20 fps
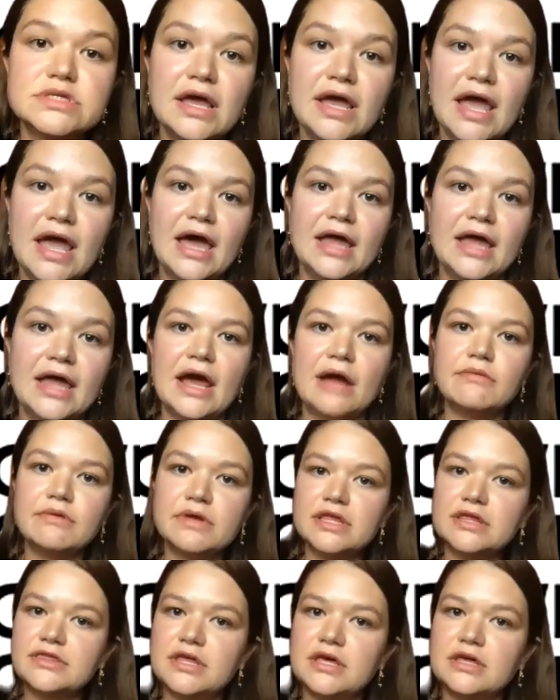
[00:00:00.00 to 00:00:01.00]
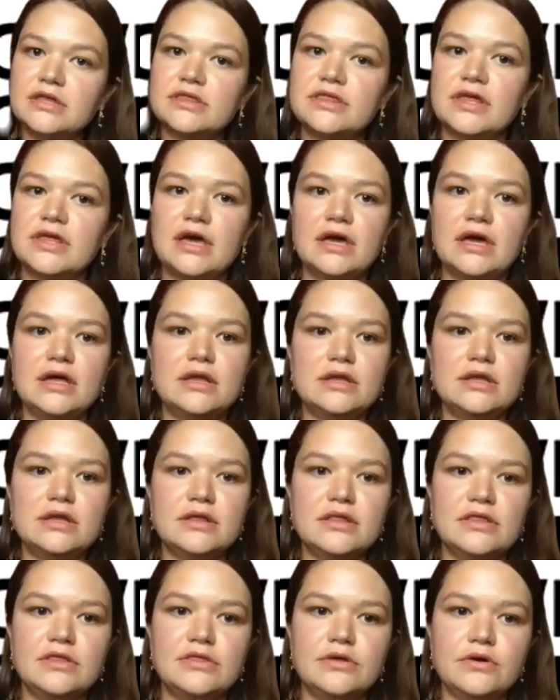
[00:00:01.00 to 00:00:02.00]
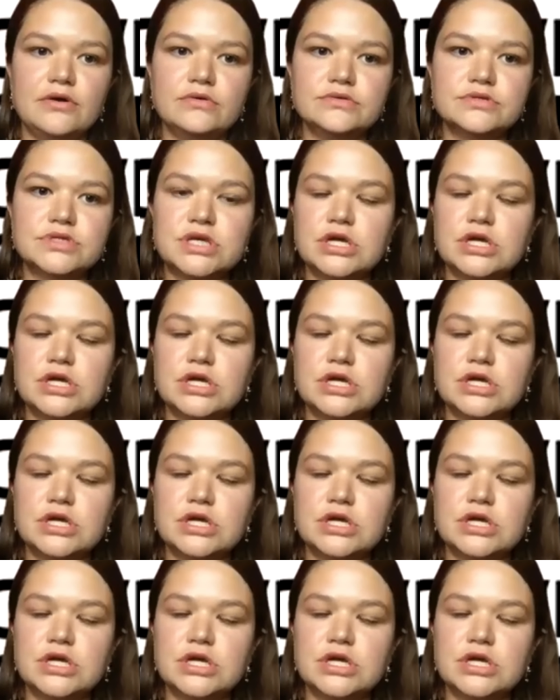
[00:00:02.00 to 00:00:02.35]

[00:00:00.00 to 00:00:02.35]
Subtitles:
And I really think that those